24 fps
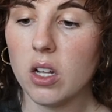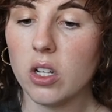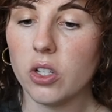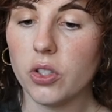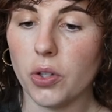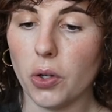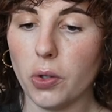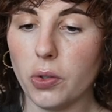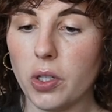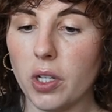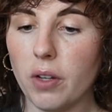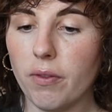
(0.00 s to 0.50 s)

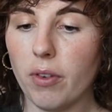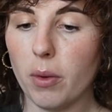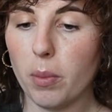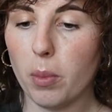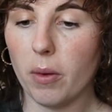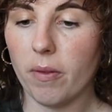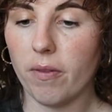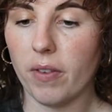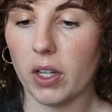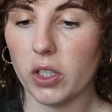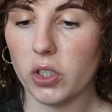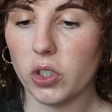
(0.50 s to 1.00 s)
Searching for
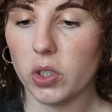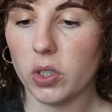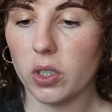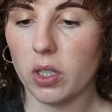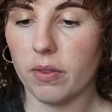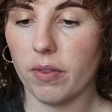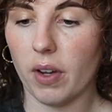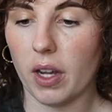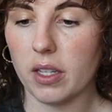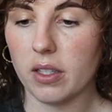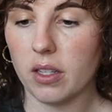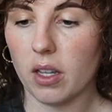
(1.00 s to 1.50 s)
professional
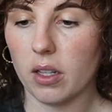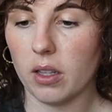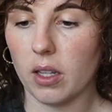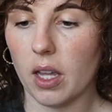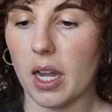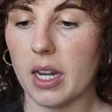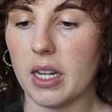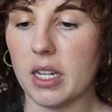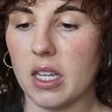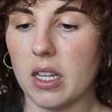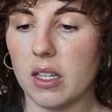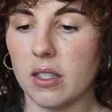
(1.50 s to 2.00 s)
advice
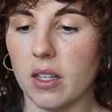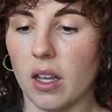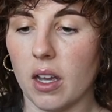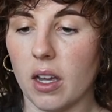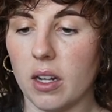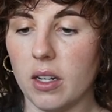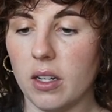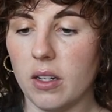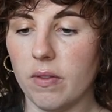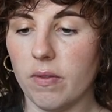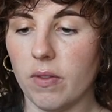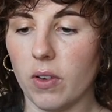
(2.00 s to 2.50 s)
online, he is
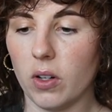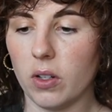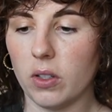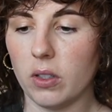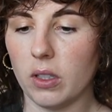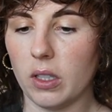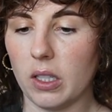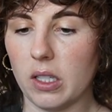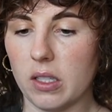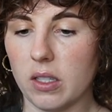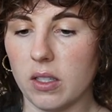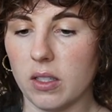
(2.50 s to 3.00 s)

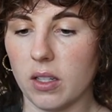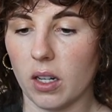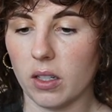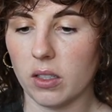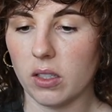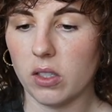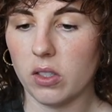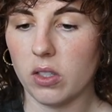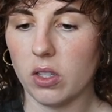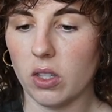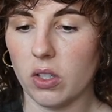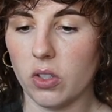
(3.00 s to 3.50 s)
inadvertently sucked
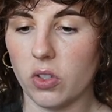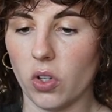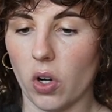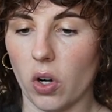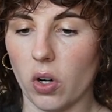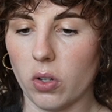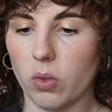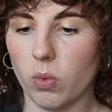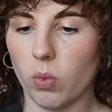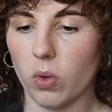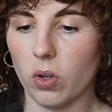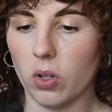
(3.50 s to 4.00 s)
into the
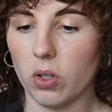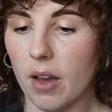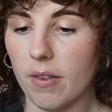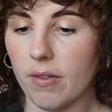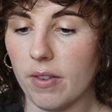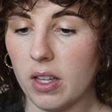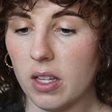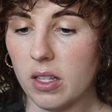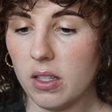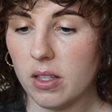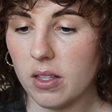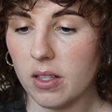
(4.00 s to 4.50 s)
dark world of
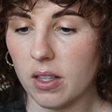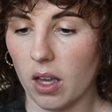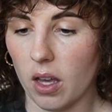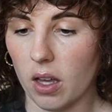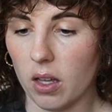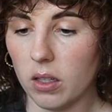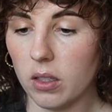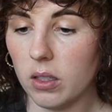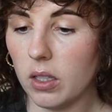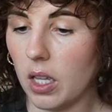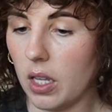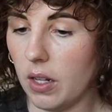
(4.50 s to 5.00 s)
incel,